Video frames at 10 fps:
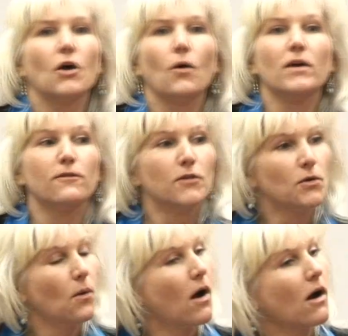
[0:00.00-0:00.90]
so if
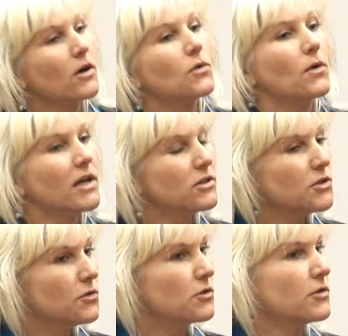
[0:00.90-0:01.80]
you are
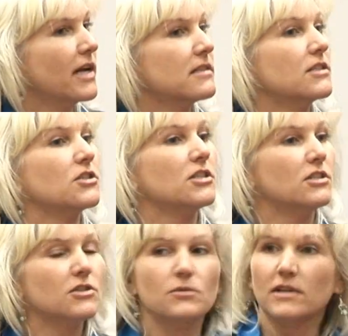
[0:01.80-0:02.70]
going to
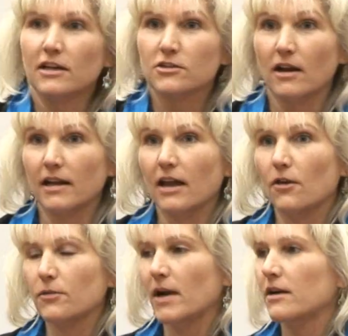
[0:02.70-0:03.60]
transition to electronic
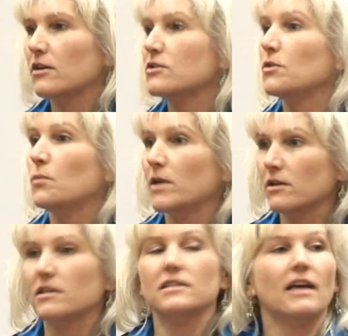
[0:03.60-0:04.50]
health records, you
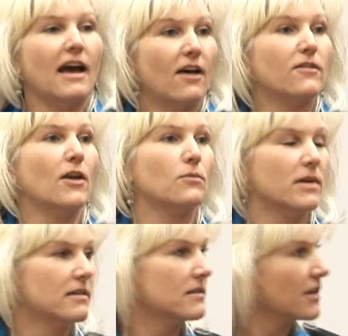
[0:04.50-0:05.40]
will need to have a
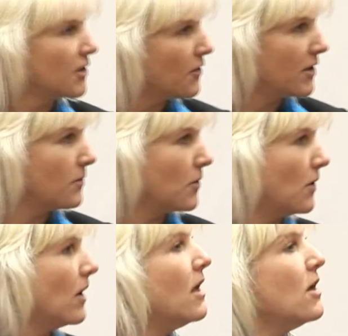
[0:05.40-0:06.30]
written security
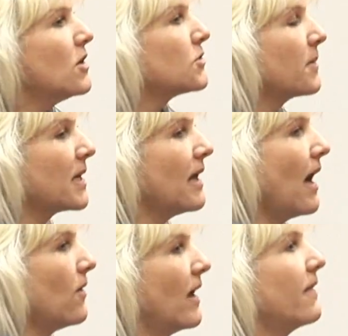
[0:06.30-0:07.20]
rule. So I'm going
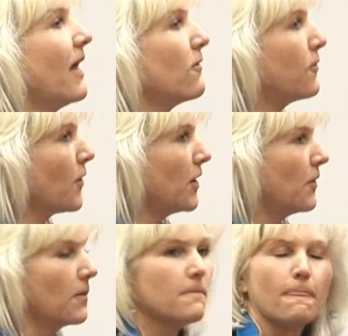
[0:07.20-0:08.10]
to outline that for
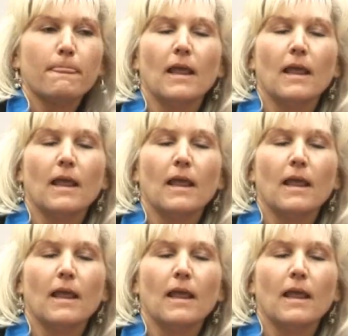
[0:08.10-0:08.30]
you.